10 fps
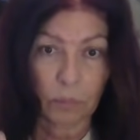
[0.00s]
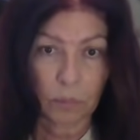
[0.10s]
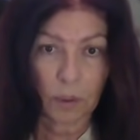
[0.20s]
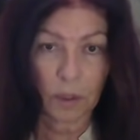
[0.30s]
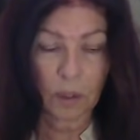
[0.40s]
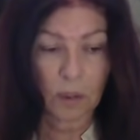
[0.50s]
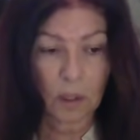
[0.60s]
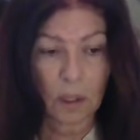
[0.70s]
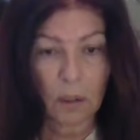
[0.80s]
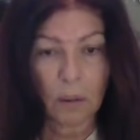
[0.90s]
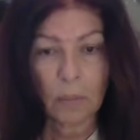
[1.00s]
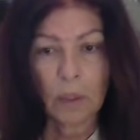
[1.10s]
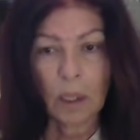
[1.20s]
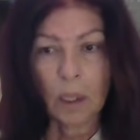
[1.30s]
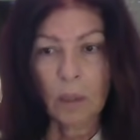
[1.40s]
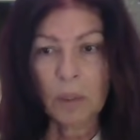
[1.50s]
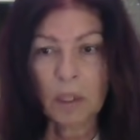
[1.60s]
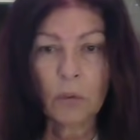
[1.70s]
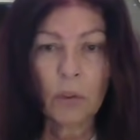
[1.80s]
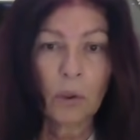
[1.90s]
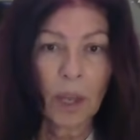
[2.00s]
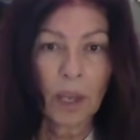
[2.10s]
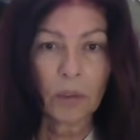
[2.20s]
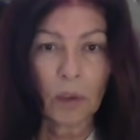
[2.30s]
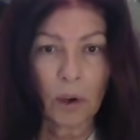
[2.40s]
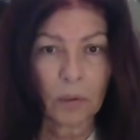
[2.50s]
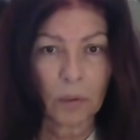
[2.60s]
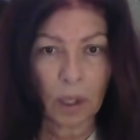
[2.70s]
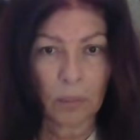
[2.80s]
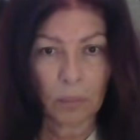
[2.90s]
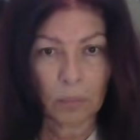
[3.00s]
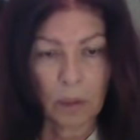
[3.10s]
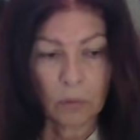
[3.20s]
sits in there. Because Virgo has a hard time.